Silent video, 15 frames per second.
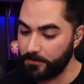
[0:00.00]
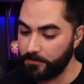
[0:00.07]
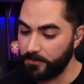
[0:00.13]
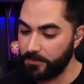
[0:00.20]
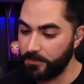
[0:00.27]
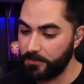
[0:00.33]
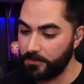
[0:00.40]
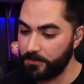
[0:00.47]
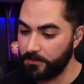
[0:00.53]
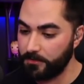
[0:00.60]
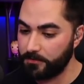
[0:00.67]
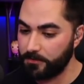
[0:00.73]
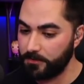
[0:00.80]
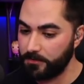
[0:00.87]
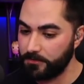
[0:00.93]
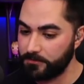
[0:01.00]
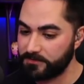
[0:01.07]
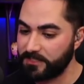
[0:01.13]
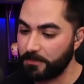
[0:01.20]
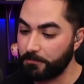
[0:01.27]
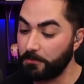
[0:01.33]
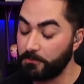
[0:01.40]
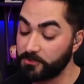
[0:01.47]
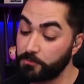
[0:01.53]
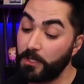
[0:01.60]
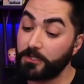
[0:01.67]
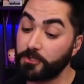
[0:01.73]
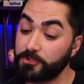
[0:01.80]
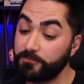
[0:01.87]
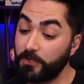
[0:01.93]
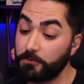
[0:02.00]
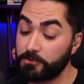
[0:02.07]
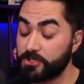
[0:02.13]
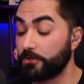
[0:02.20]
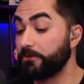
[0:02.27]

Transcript: the the stigma was well those viewers